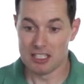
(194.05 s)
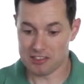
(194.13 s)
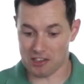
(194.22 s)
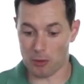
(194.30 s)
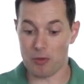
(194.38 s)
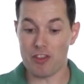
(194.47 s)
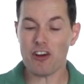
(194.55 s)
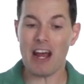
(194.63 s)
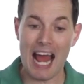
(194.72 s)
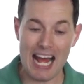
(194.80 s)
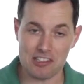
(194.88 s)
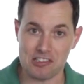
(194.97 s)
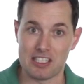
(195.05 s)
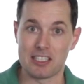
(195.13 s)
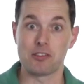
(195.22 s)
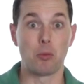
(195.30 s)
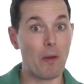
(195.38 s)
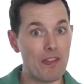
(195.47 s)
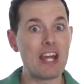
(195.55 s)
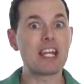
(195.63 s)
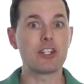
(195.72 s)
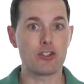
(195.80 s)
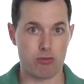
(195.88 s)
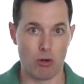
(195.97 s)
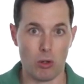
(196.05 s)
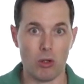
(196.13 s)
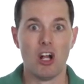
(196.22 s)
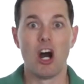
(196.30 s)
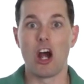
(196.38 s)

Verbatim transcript: So their assets, what they control,